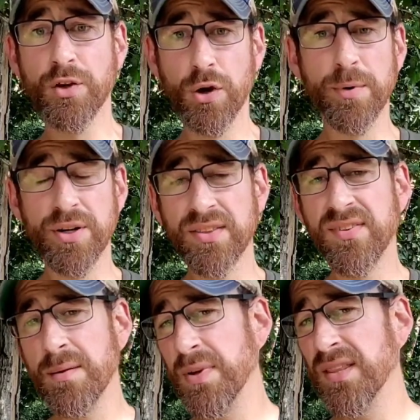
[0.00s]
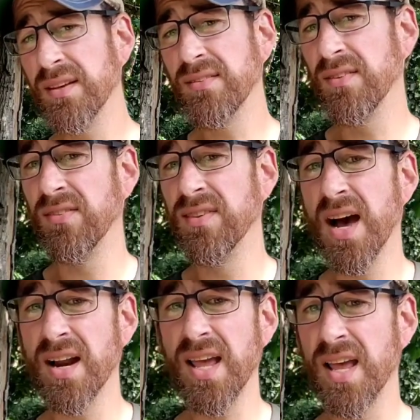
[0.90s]
Gerber did send me this. This is
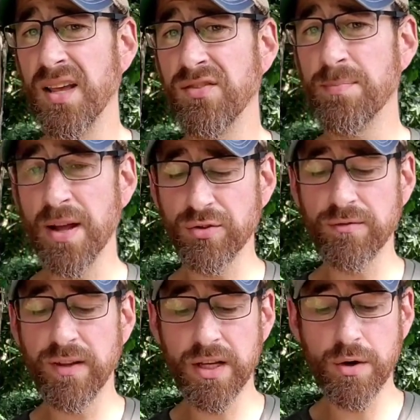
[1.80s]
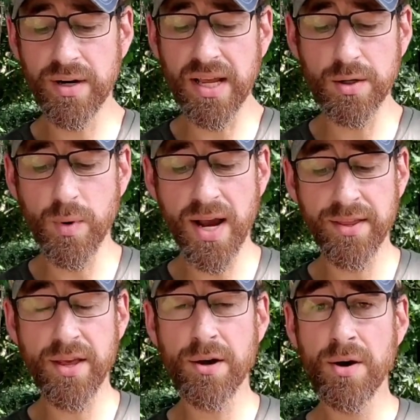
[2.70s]
not a sponsored video in any
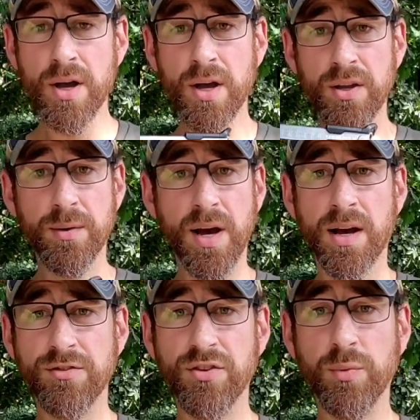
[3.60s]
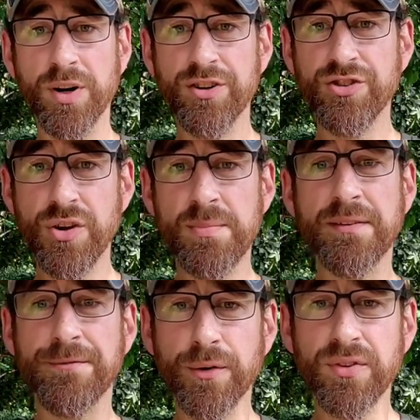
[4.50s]
way though. Just wanted to show you
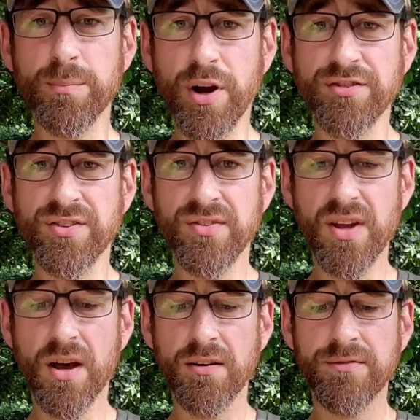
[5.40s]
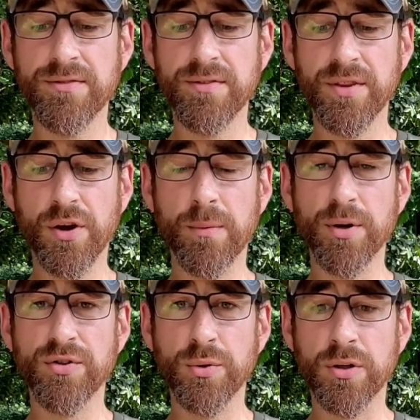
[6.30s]
my first impressions of the
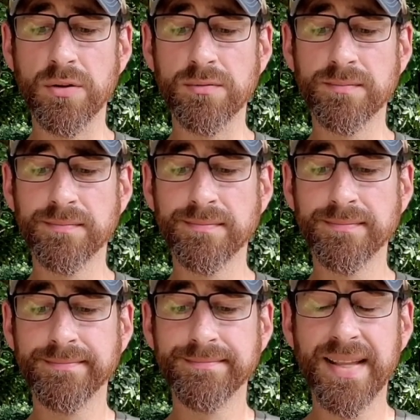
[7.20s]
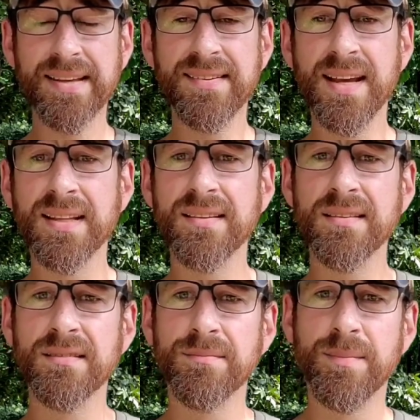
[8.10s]
Gerber tool. Thanks again.
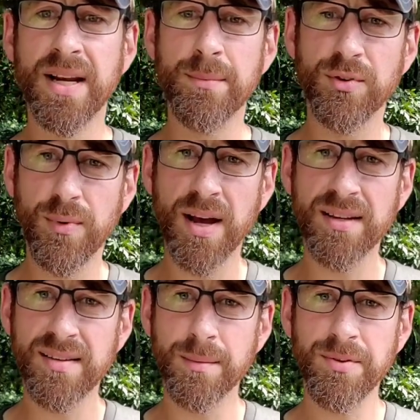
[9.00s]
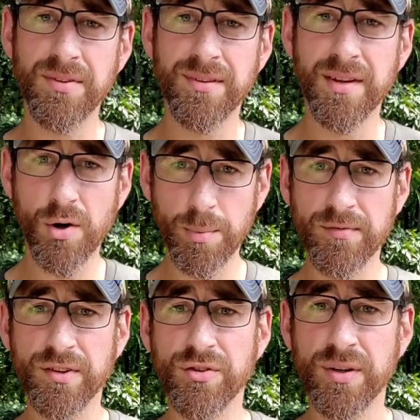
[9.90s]
My name is Ryan Tips. Hope
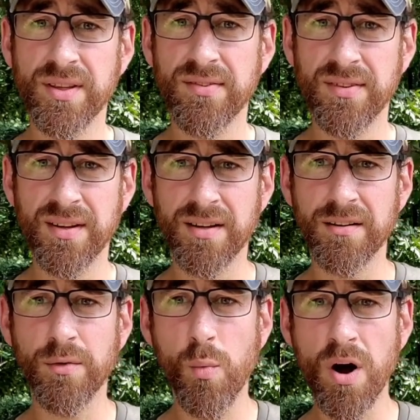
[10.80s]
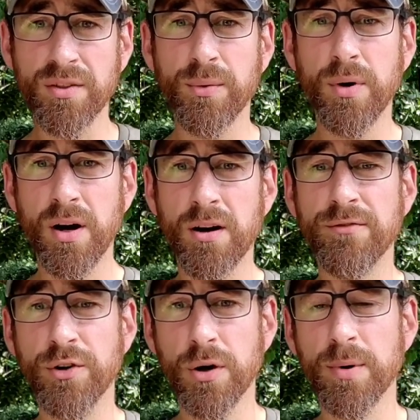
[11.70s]
you've enjoyed this walkthrough
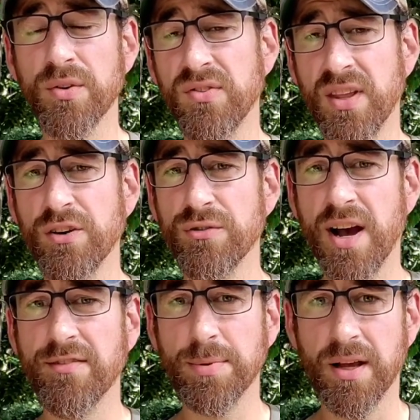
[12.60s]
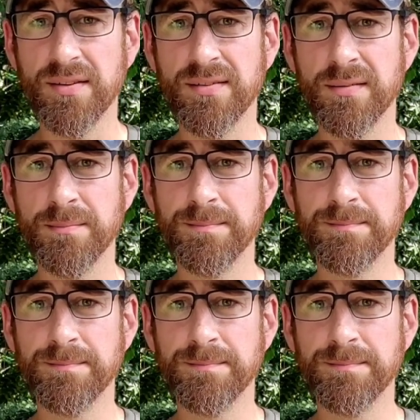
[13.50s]
of Gerber's Center Drive Plus.